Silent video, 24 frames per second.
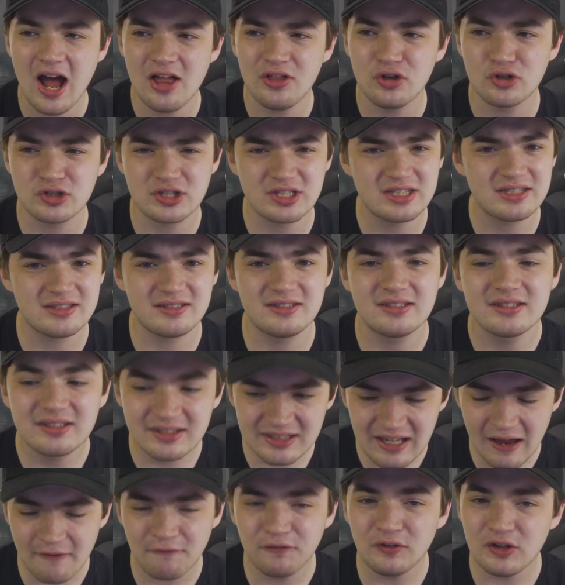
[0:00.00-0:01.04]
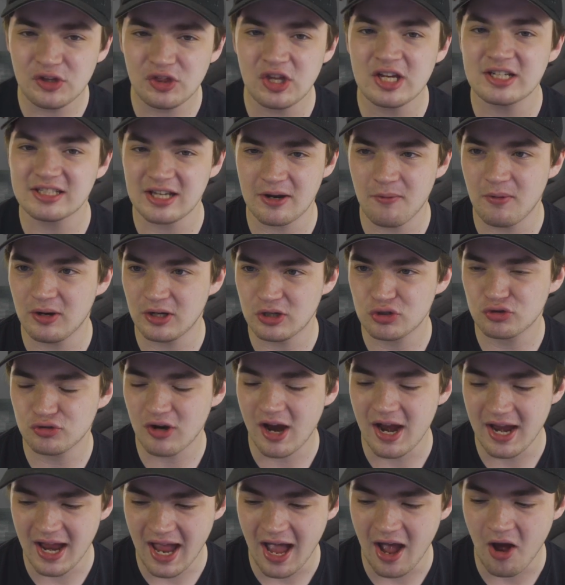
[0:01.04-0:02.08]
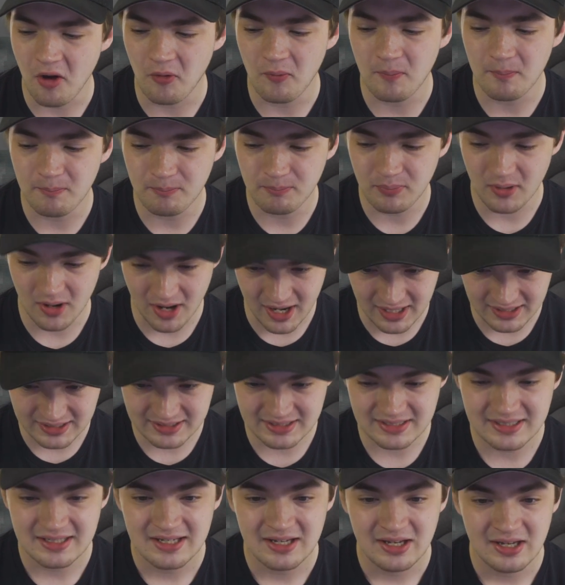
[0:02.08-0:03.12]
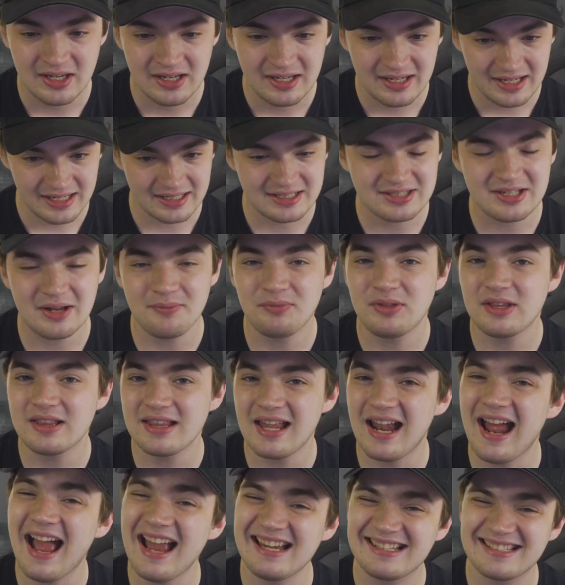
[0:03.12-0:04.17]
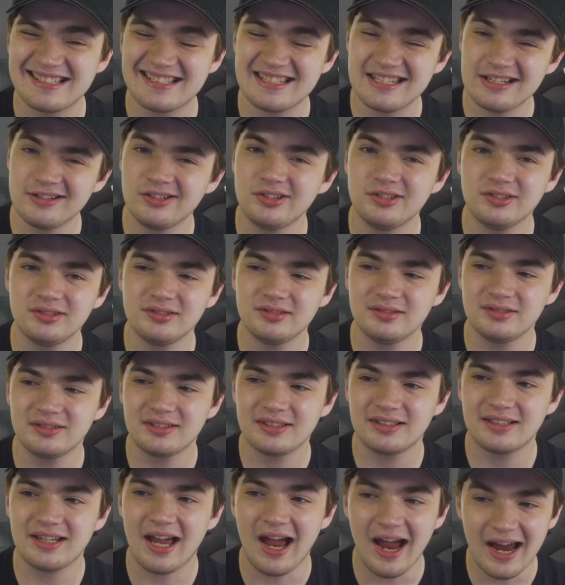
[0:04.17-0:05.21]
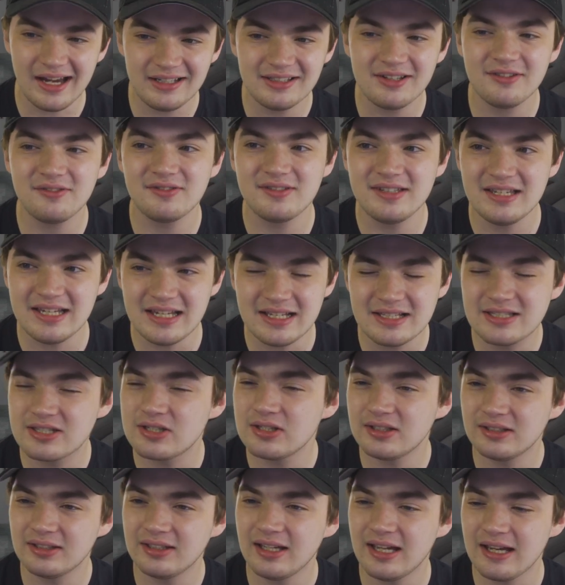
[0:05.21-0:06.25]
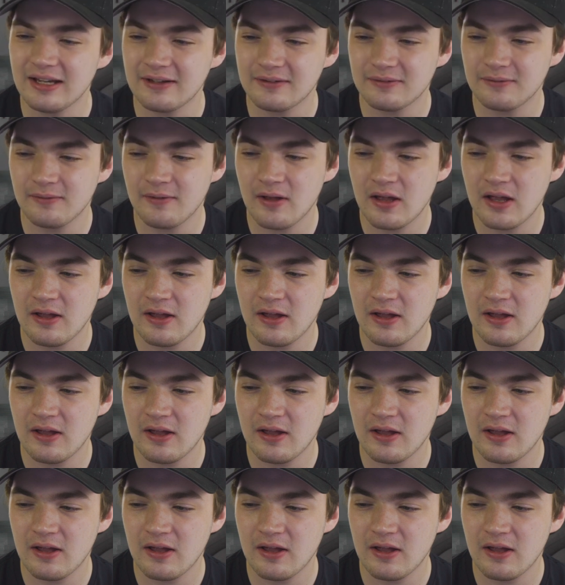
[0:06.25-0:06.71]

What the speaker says: There's definitely things I want to try out, but it's something that I still kind of need to, like,